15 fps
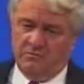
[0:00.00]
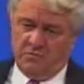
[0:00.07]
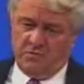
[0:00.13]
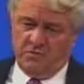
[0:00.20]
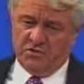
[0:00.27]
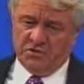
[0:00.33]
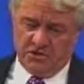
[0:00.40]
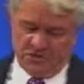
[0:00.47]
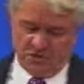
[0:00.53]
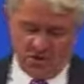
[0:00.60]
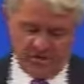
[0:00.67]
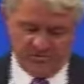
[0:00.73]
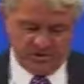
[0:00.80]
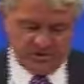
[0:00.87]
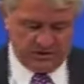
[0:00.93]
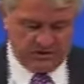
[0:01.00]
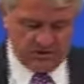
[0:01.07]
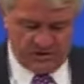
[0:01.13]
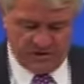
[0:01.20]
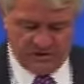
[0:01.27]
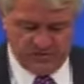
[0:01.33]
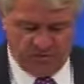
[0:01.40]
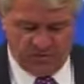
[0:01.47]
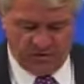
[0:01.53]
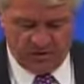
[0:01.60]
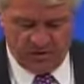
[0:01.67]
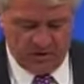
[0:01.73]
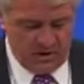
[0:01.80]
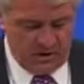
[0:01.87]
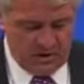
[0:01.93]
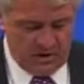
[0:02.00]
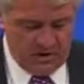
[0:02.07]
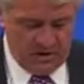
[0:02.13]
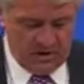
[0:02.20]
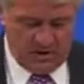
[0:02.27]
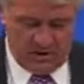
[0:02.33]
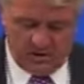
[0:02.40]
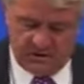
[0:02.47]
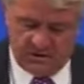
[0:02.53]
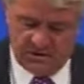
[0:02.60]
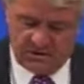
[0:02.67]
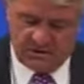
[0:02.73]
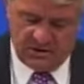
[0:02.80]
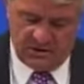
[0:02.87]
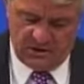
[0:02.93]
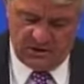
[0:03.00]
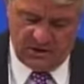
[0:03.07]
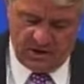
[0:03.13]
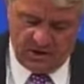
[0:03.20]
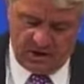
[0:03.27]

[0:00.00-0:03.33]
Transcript: Business Object Explorer. It is the